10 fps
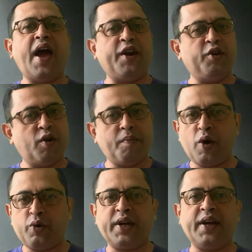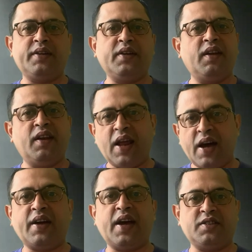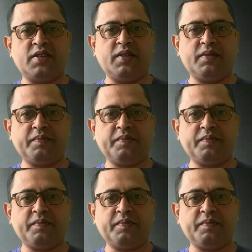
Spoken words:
and you are bound to get lung cancer.